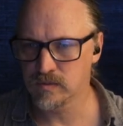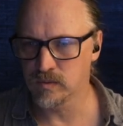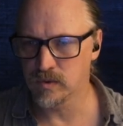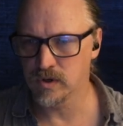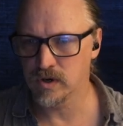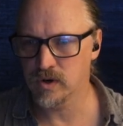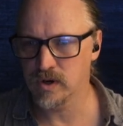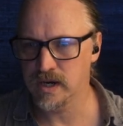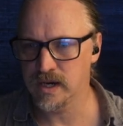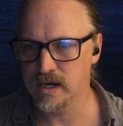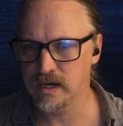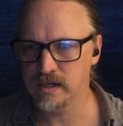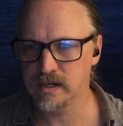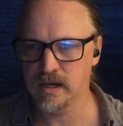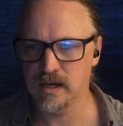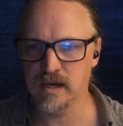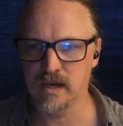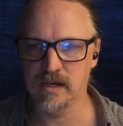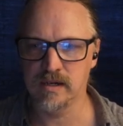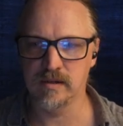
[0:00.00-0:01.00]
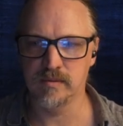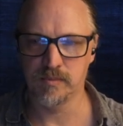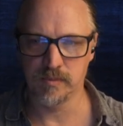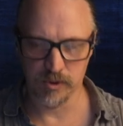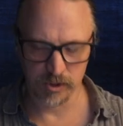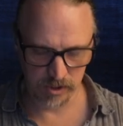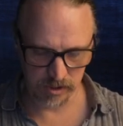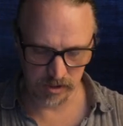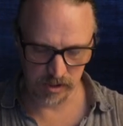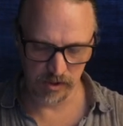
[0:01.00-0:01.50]
we'll go ahead and
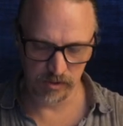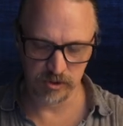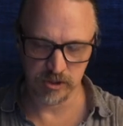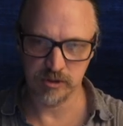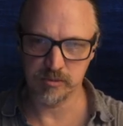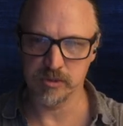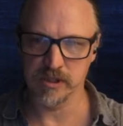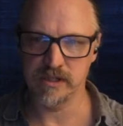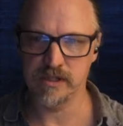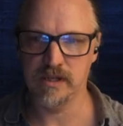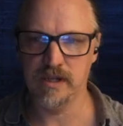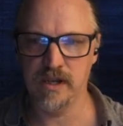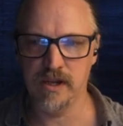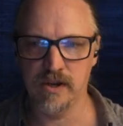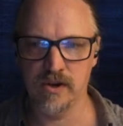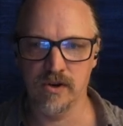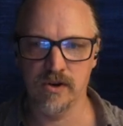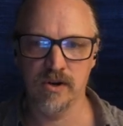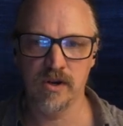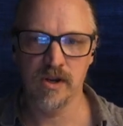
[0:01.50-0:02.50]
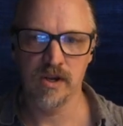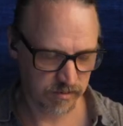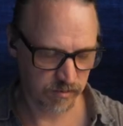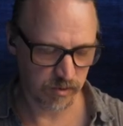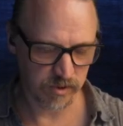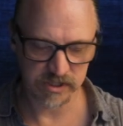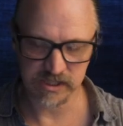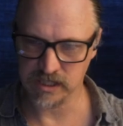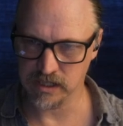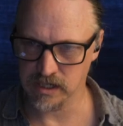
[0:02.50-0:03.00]
put another split here.
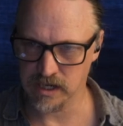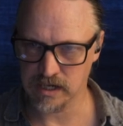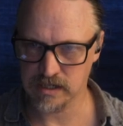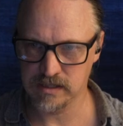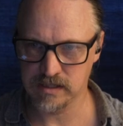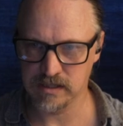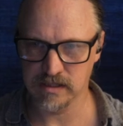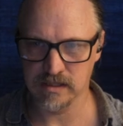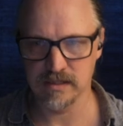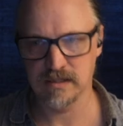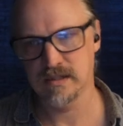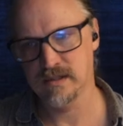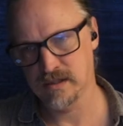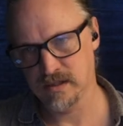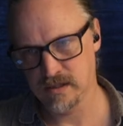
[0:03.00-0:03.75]
We'll select the